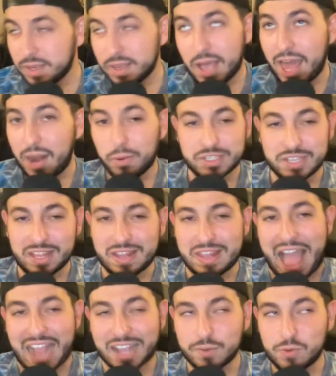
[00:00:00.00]
want to say a
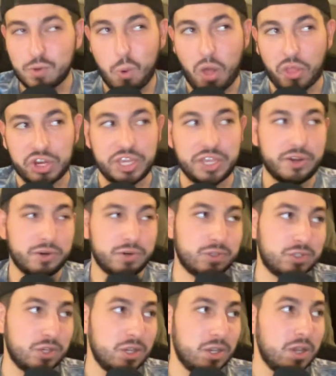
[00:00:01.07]
lack of quality
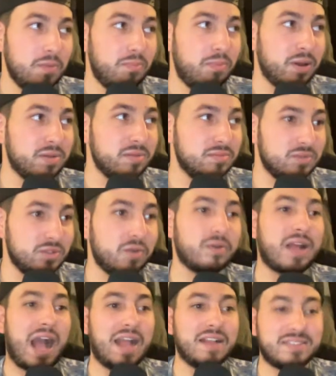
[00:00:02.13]
hitters, but,
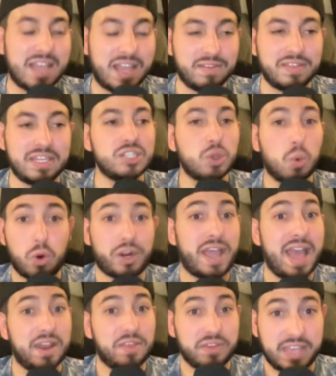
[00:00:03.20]
guys that need to work
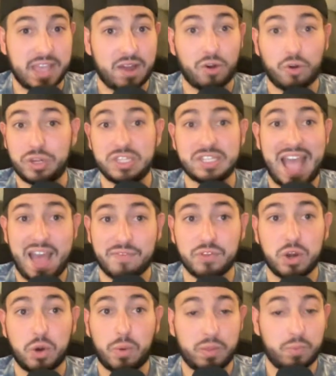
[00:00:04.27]
ahead in the count or need to have,
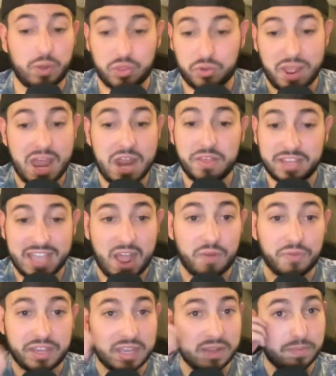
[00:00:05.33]
when they're ahead of the count,
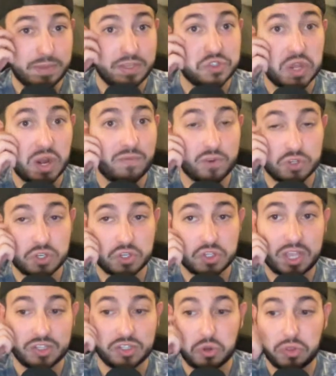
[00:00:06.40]
they can be set up for
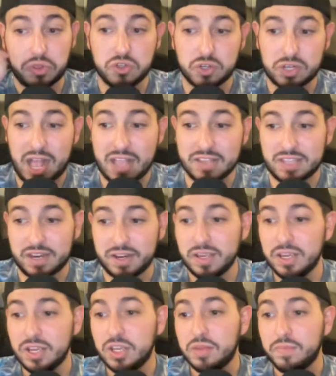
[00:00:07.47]
success. These are guys that
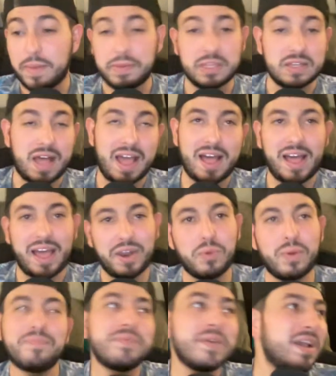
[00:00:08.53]
maybe
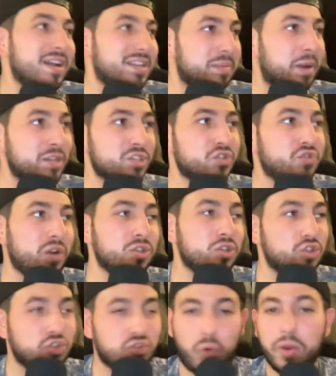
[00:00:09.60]
because I'm not just trying to
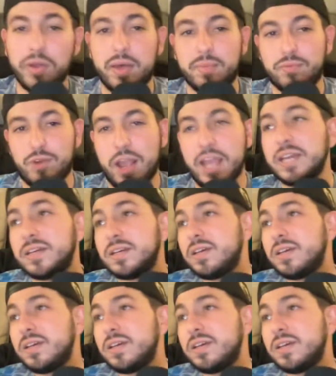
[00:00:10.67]
destroy them, right?